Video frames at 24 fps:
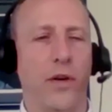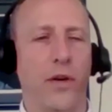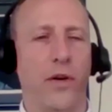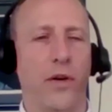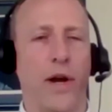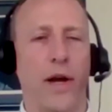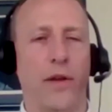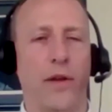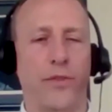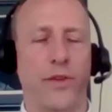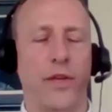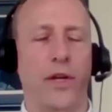you're
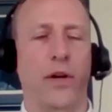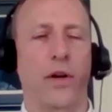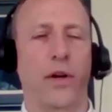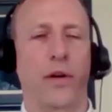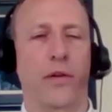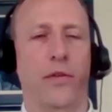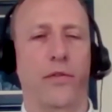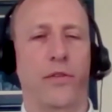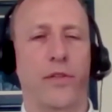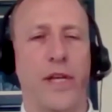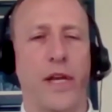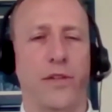out
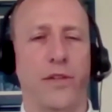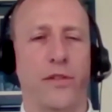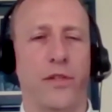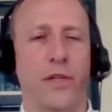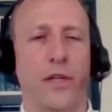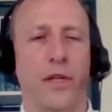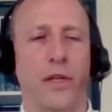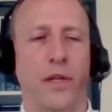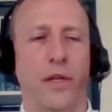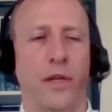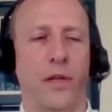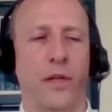there
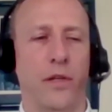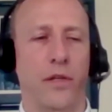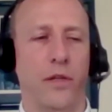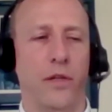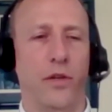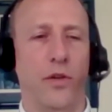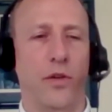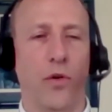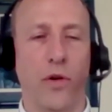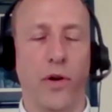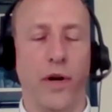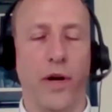testing
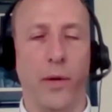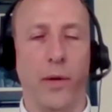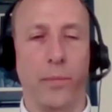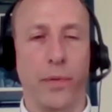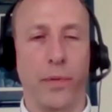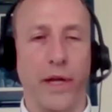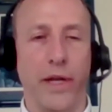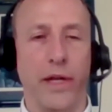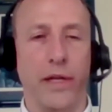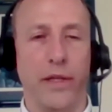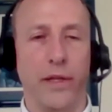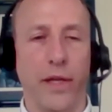your
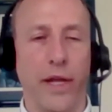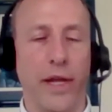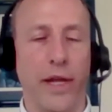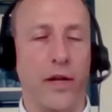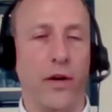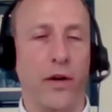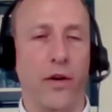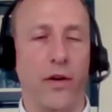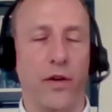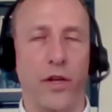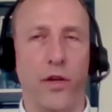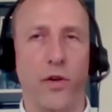airplane
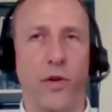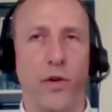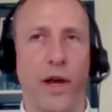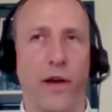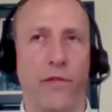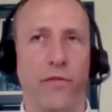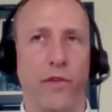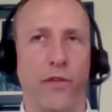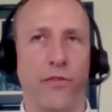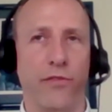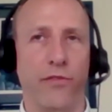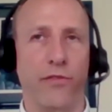later, you
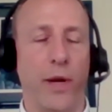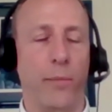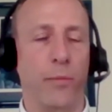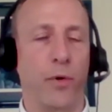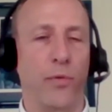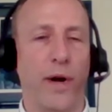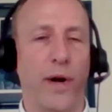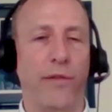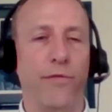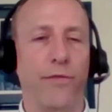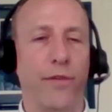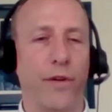have a frame of
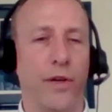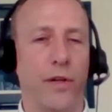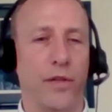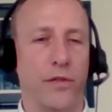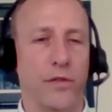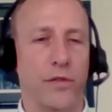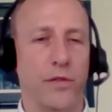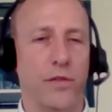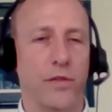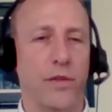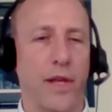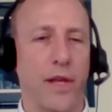
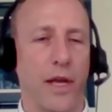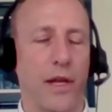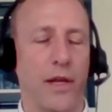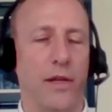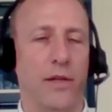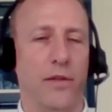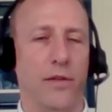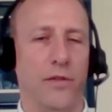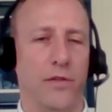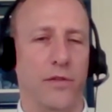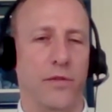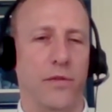reference that
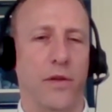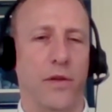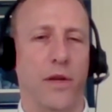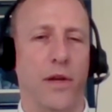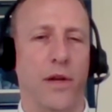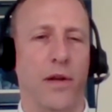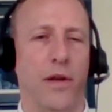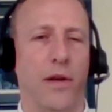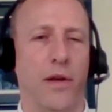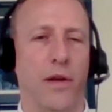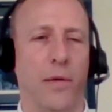is uh,